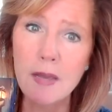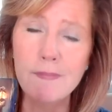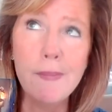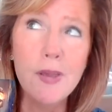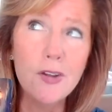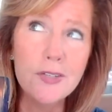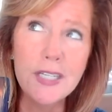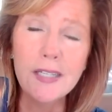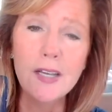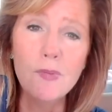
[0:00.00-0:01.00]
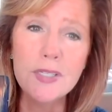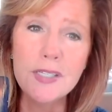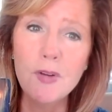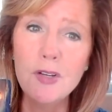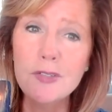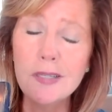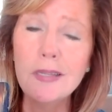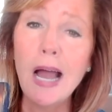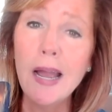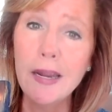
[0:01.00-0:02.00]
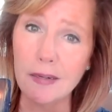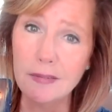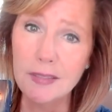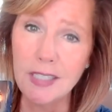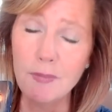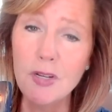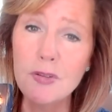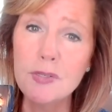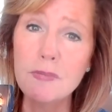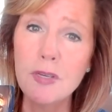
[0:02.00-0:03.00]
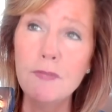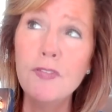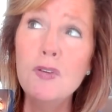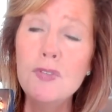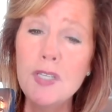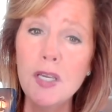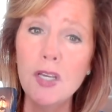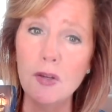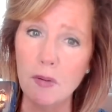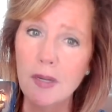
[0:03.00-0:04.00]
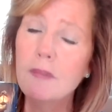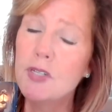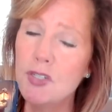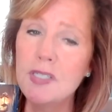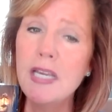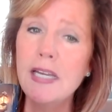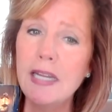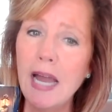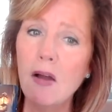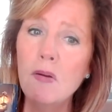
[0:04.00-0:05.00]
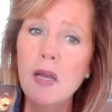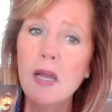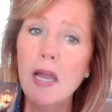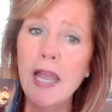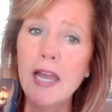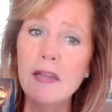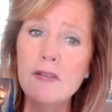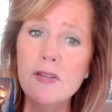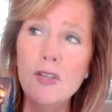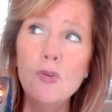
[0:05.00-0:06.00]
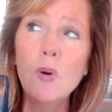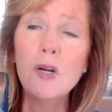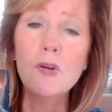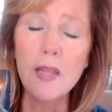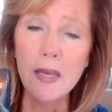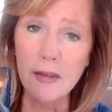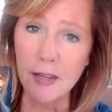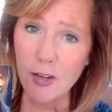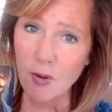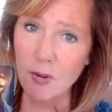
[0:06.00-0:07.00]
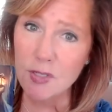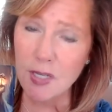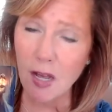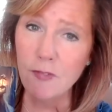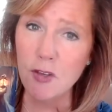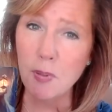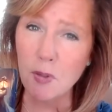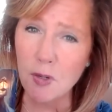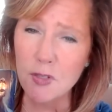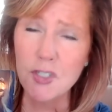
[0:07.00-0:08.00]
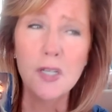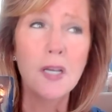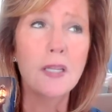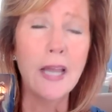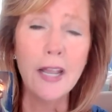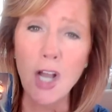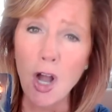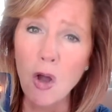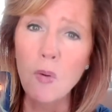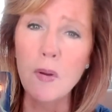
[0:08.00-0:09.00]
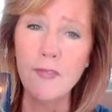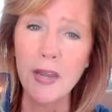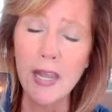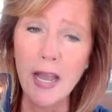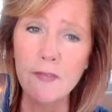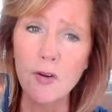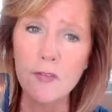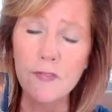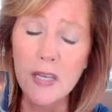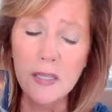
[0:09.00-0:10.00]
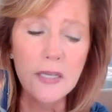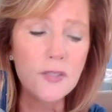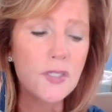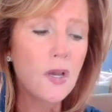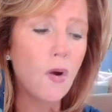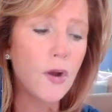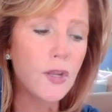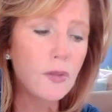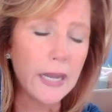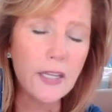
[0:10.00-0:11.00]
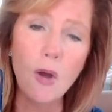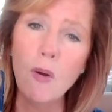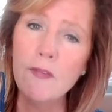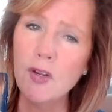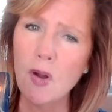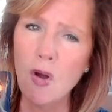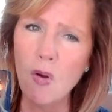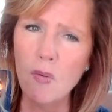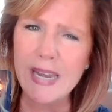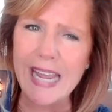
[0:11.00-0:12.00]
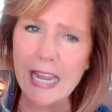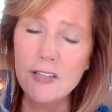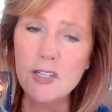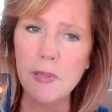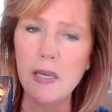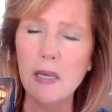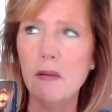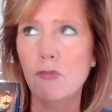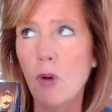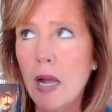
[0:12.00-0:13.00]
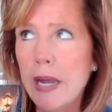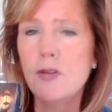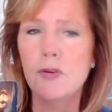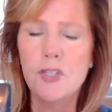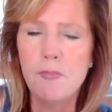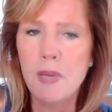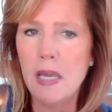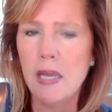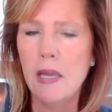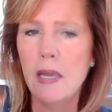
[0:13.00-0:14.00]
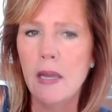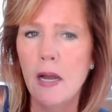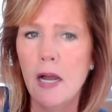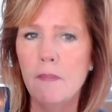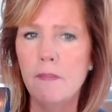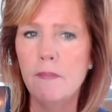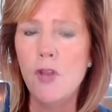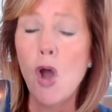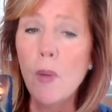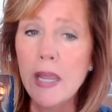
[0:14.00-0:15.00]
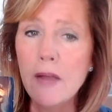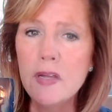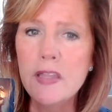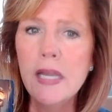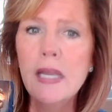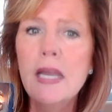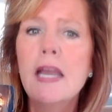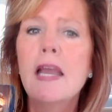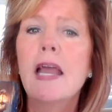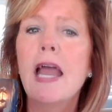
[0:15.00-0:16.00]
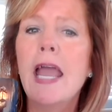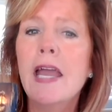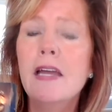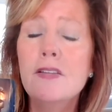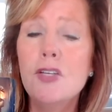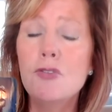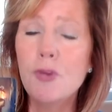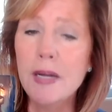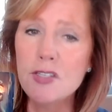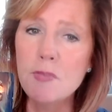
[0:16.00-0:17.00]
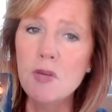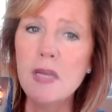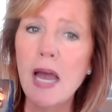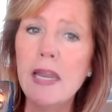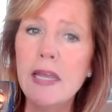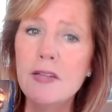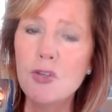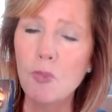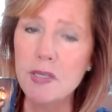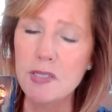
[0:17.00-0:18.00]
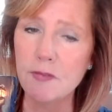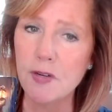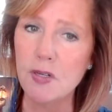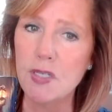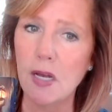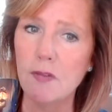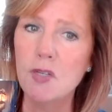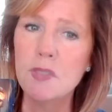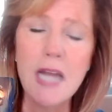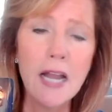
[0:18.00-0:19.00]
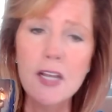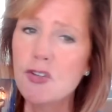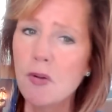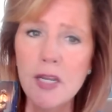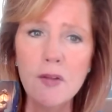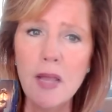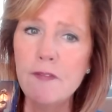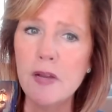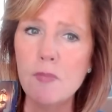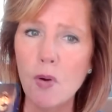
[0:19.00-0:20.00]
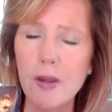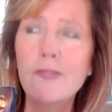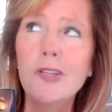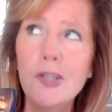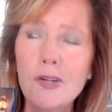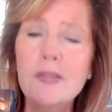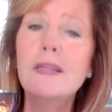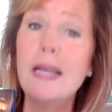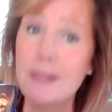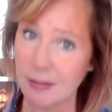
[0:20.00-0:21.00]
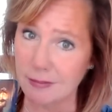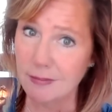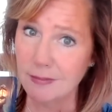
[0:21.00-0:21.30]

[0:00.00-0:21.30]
Maybe you're dealing with someone who's a liar, someone who's confusing you, but you see it now and you work with it in your own self. You purge, let go of any kind of hurt feelings, or you let go of your own need to be right or to be um, knowing everything. And you transmute that into wisdom for yourself. So it's not controlling your life anymore. You've learned the lesson.